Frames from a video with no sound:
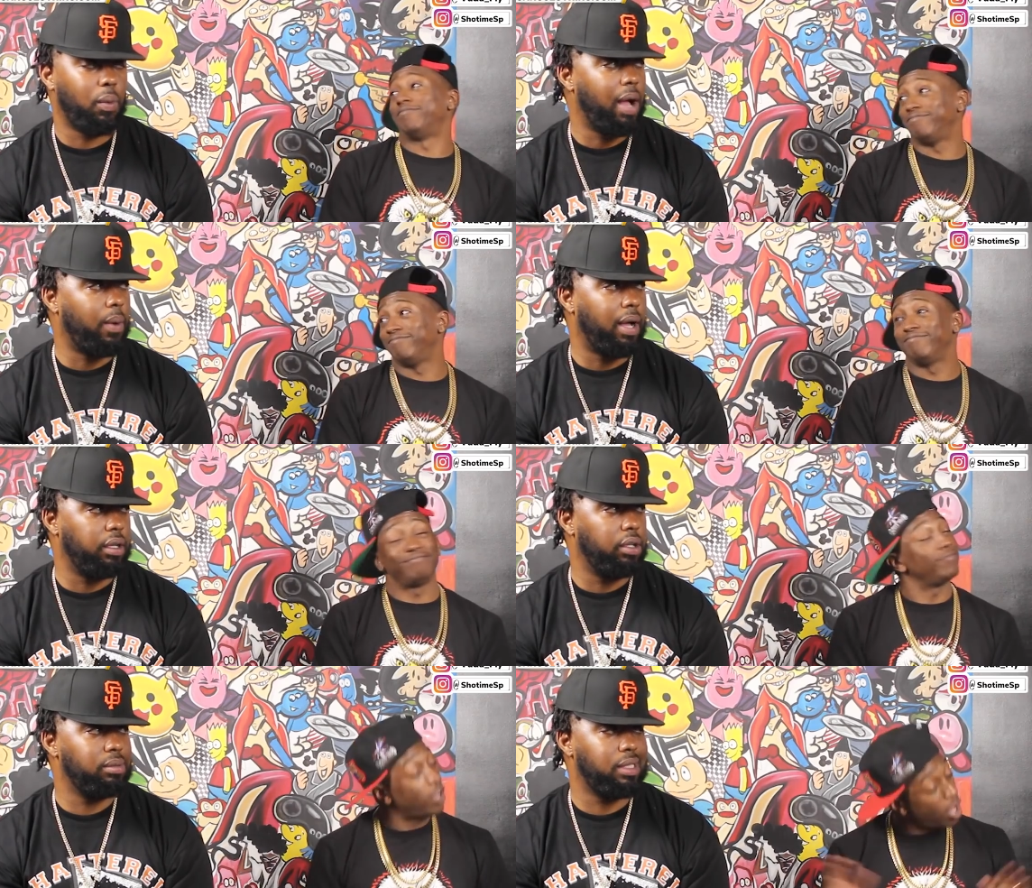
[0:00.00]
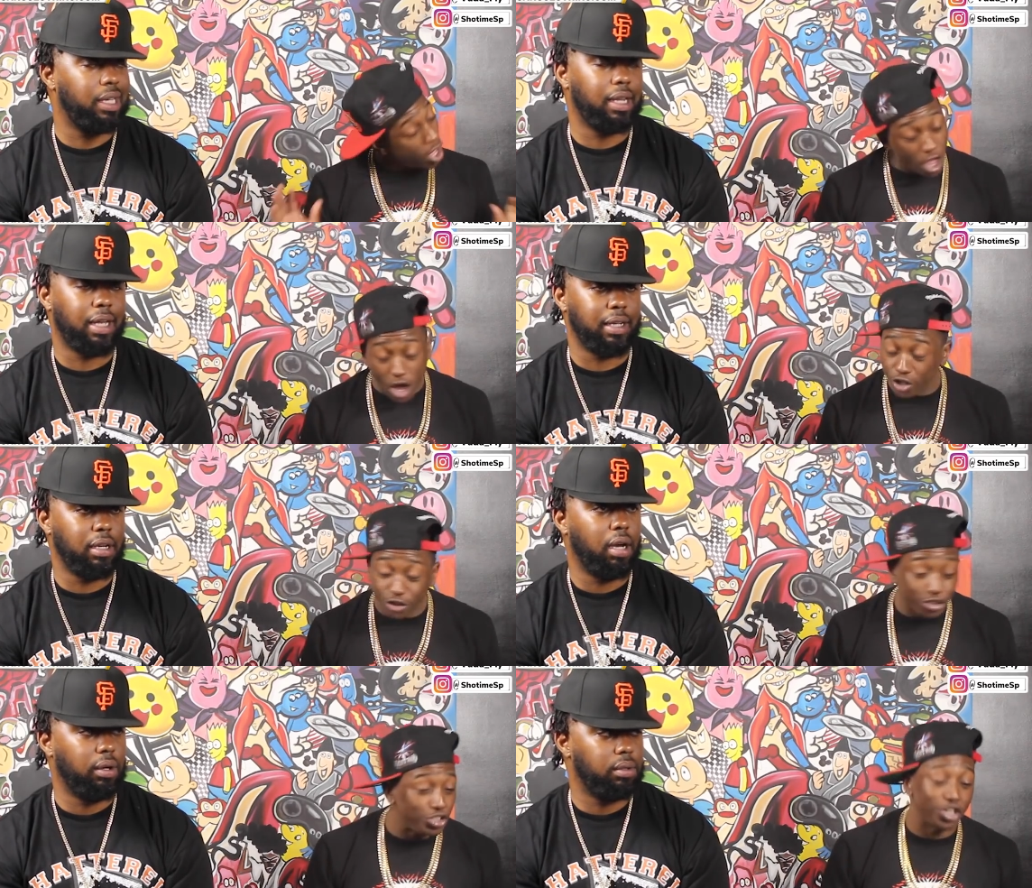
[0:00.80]
Speaker 1: Wawa. You know what I'm saying? Like,
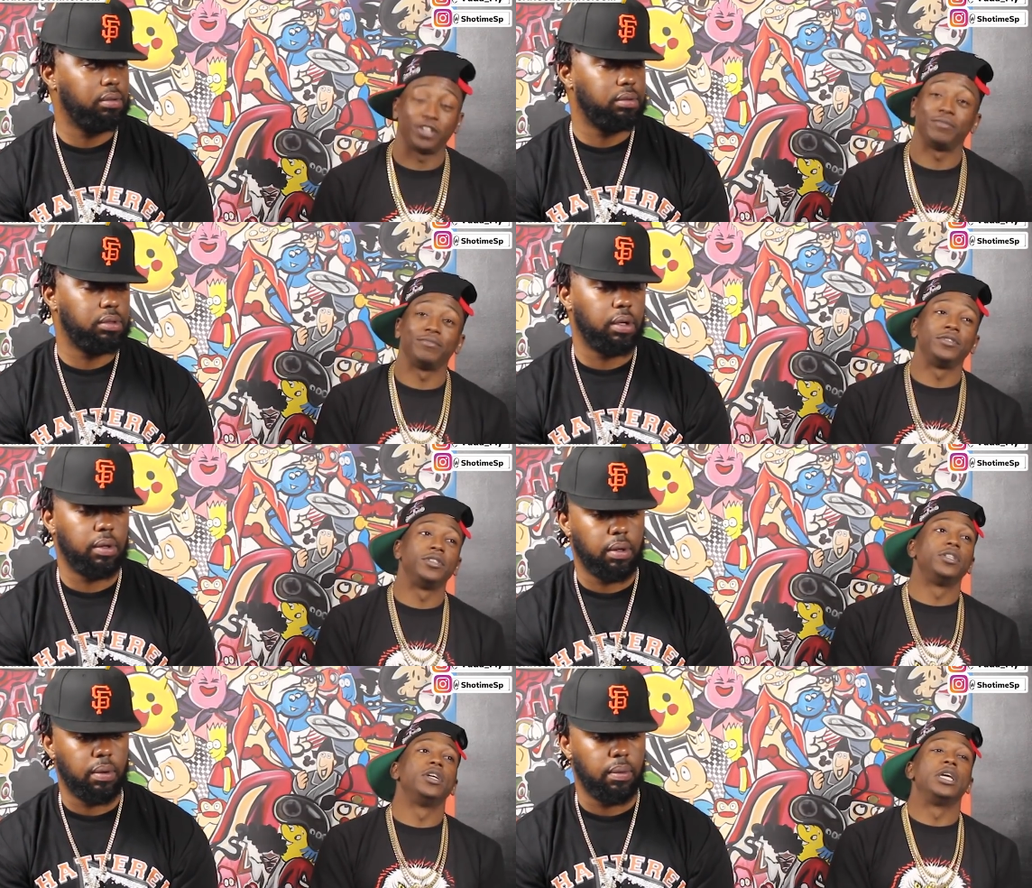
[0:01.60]
Understood. No. So